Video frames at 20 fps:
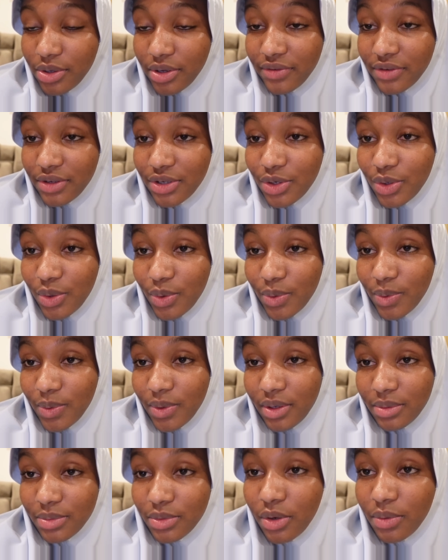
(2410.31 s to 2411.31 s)
even though
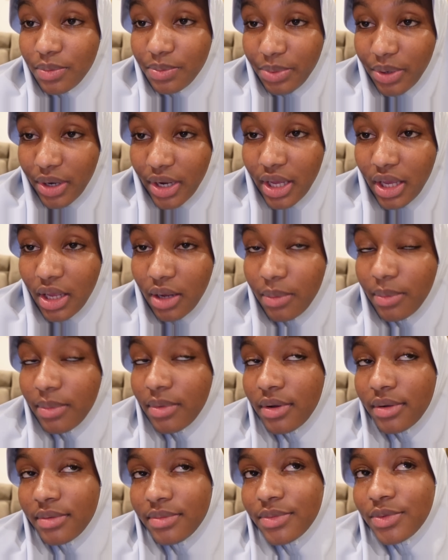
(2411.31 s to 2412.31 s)
I'm not praying,
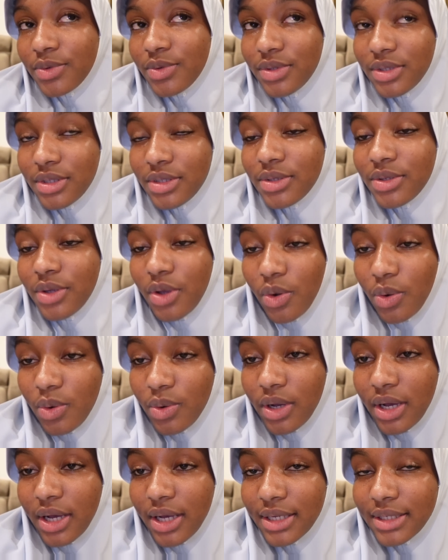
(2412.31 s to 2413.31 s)
but we'll still go,
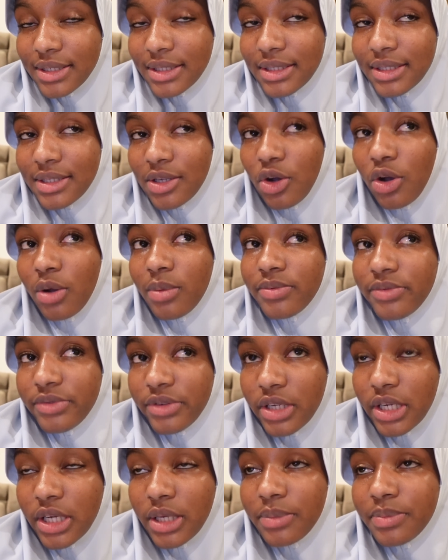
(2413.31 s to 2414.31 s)
guys,
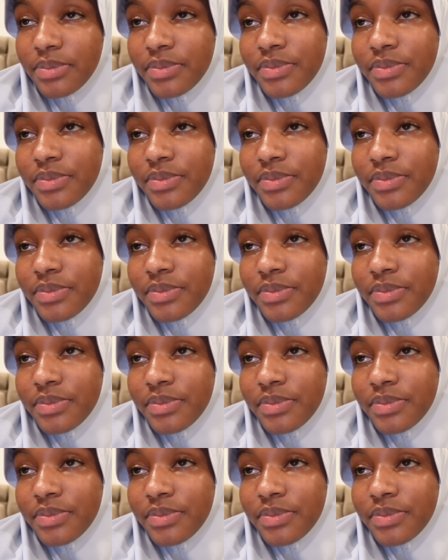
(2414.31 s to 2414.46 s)
hopefully.